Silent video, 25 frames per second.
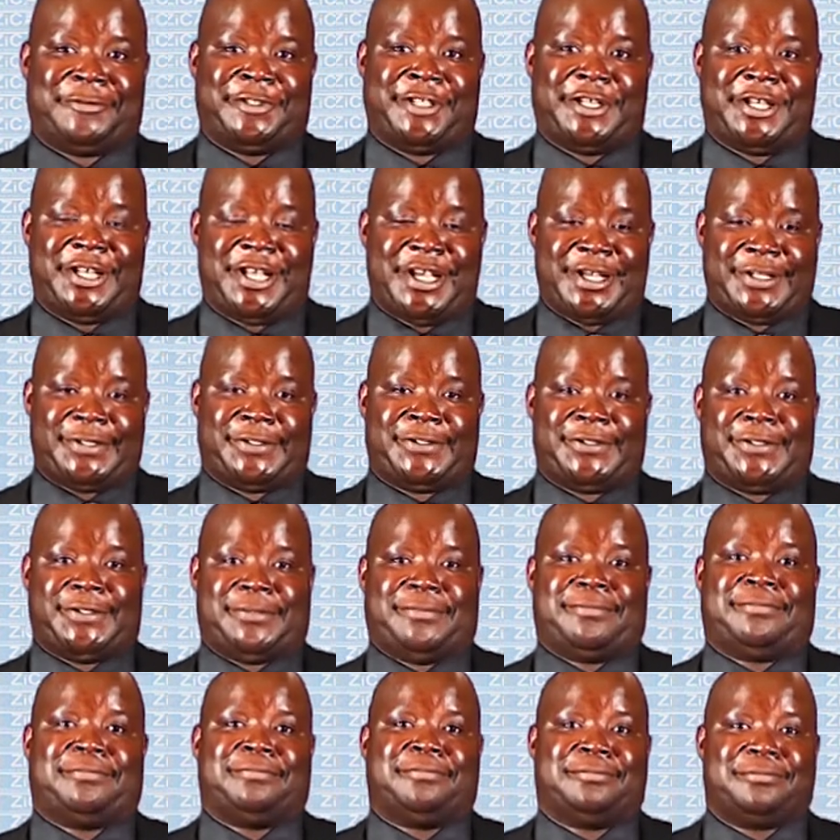Yes.
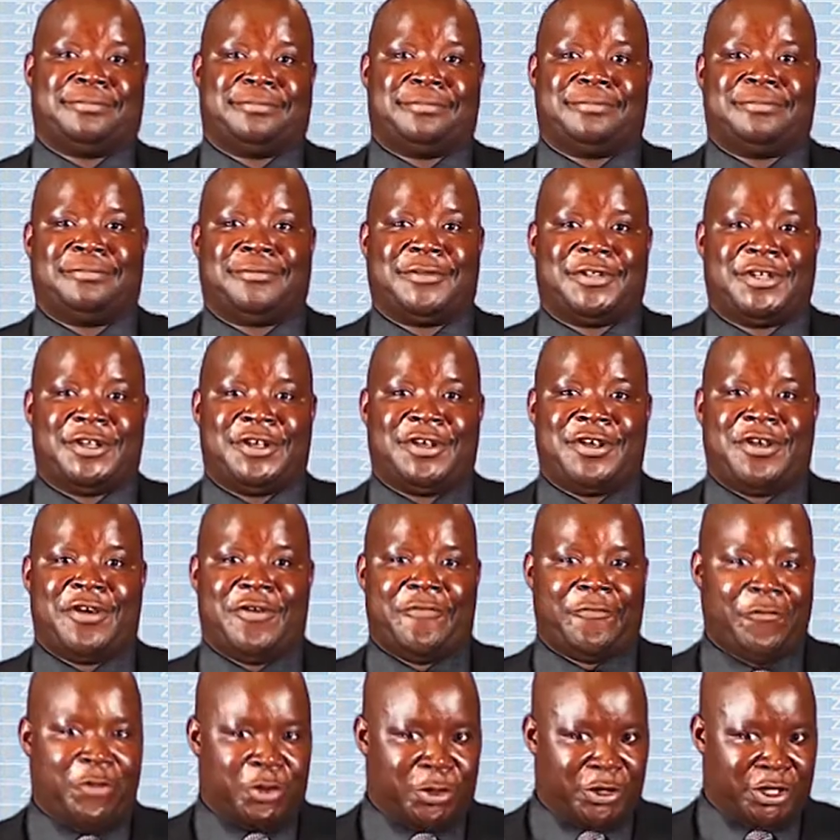
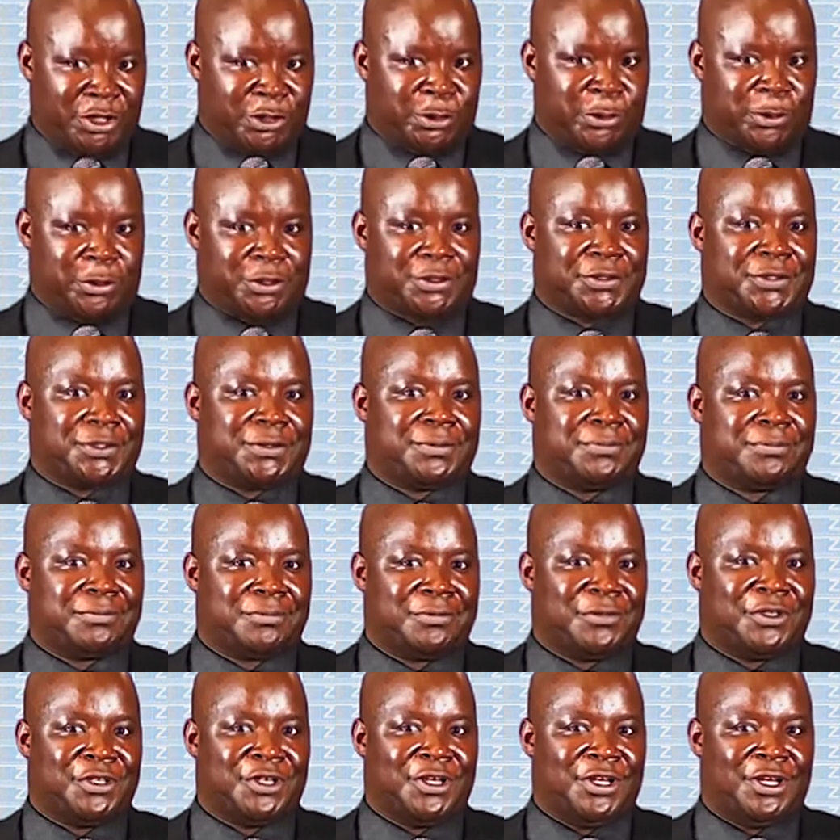For this course,
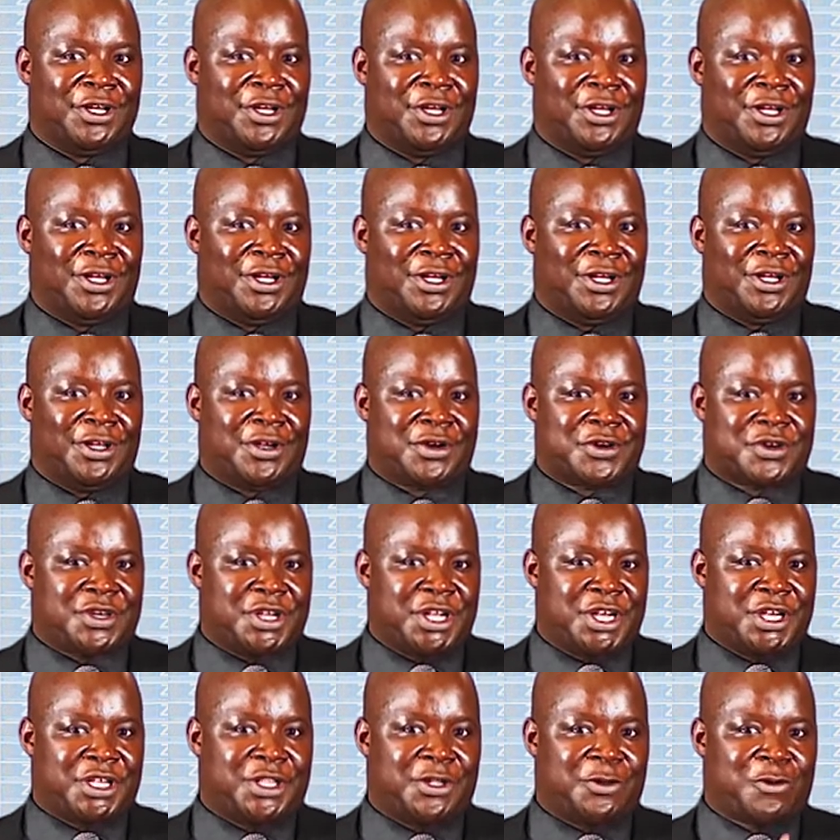
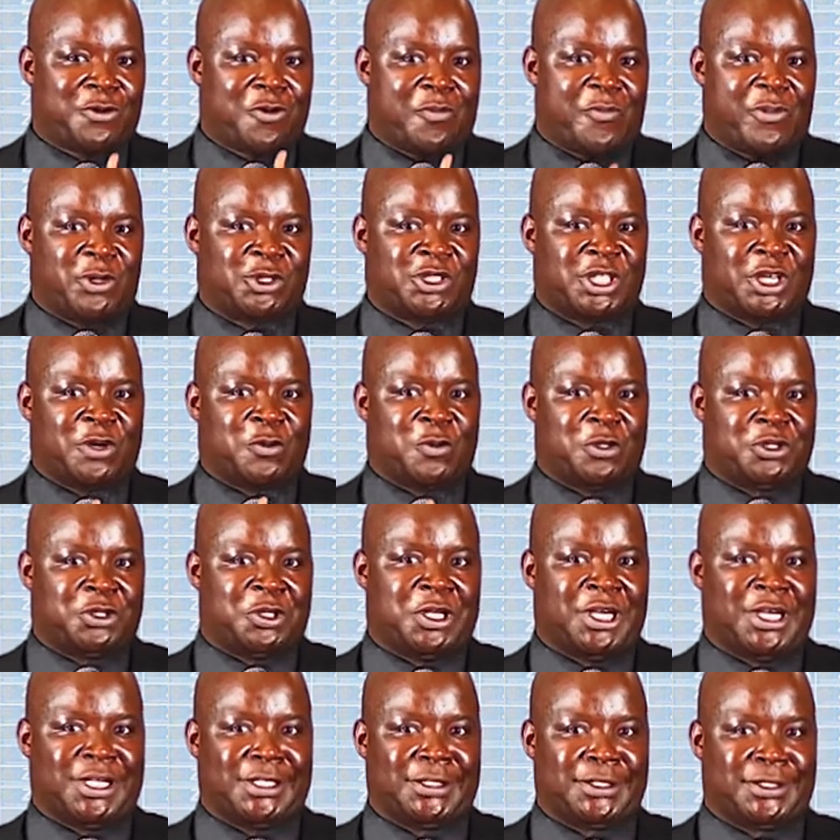read the compulsory
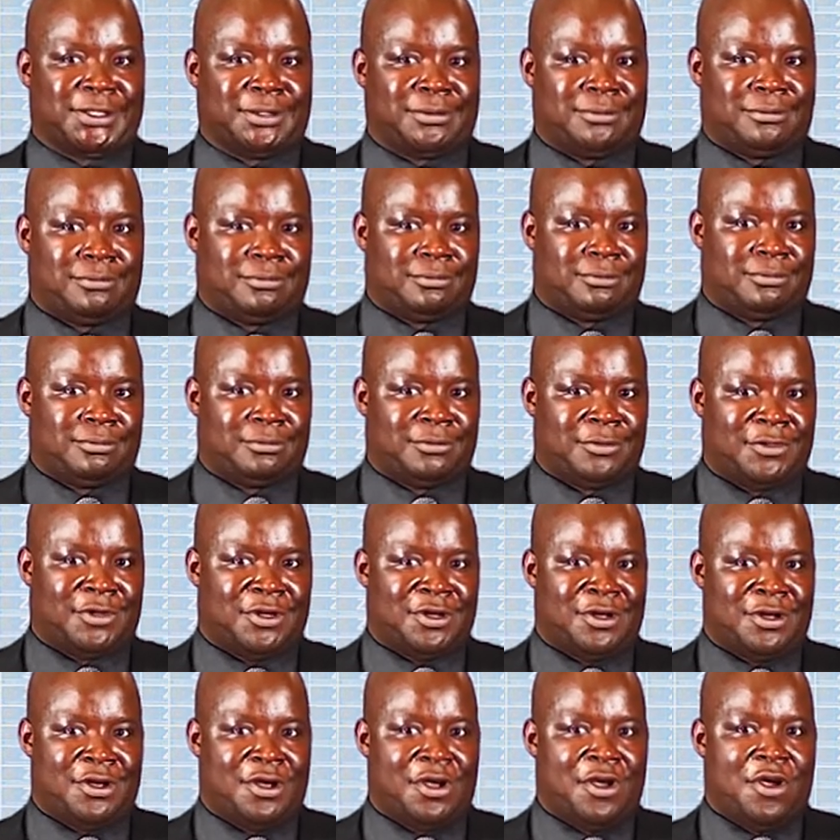question last.
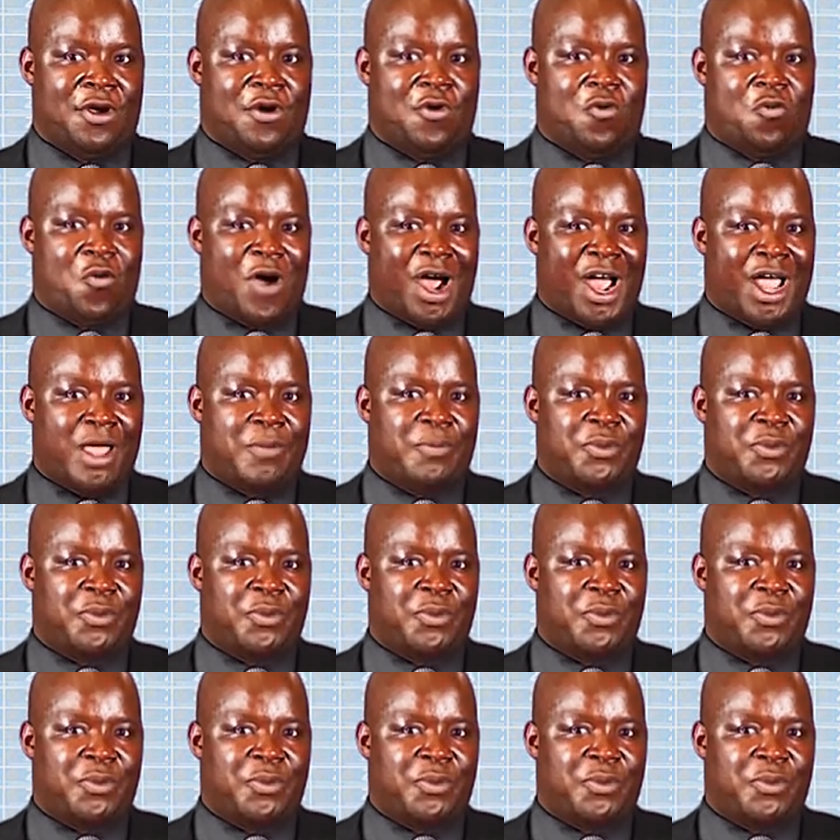Why?